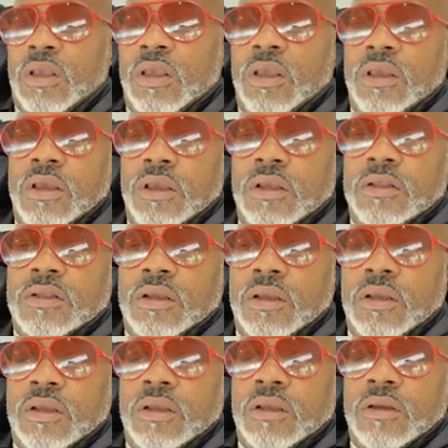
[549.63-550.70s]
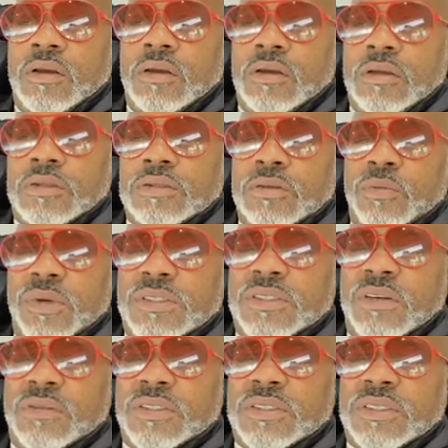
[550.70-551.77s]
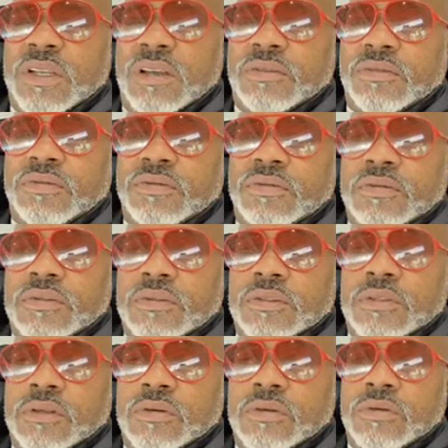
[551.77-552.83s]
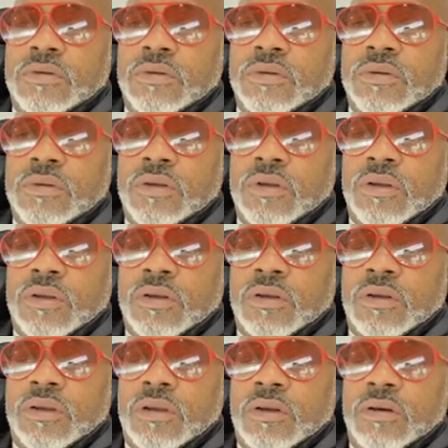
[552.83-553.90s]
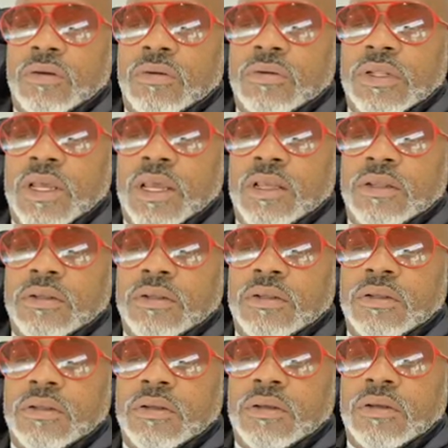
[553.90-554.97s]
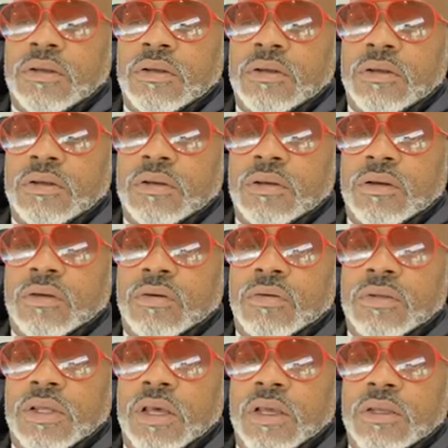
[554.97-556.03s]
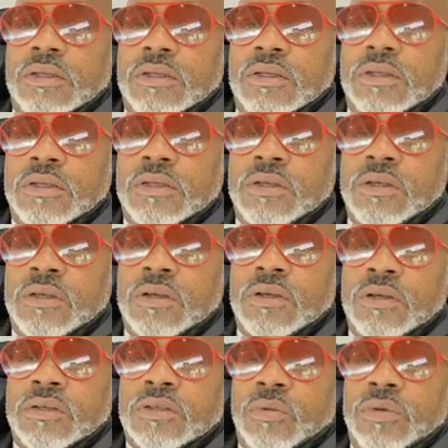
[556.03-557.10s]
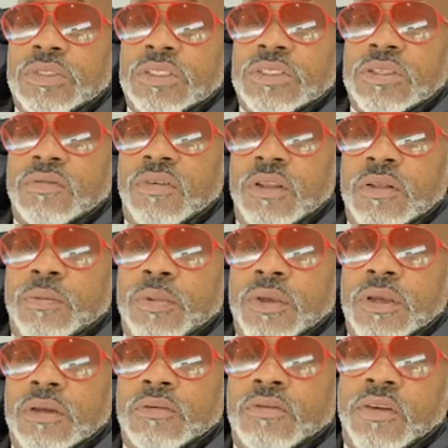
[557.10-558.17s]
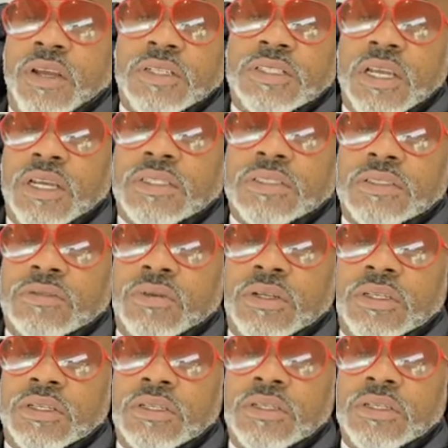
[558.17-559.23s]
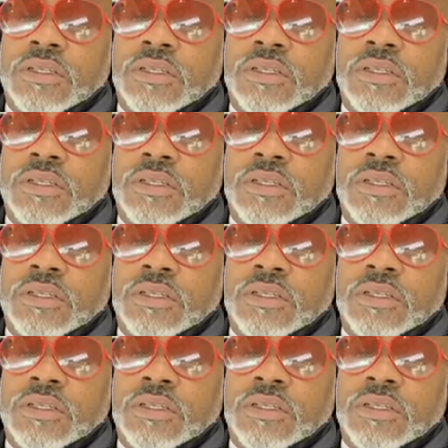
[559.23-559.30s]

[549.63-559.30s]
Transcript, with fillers: and uh, so much other stuff, you know, a whole lot, a whole lot. So we're just developing franchises, really.